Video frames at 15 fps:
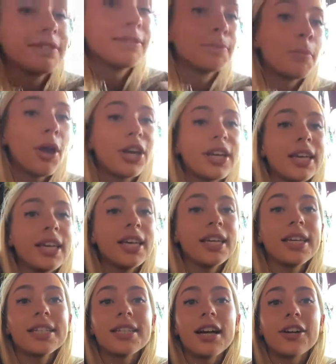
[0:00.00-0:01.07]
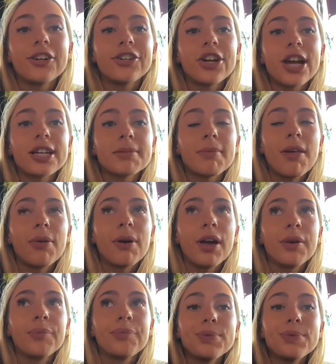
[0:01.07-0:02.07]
Burger King is Hungry Jack's, by the way.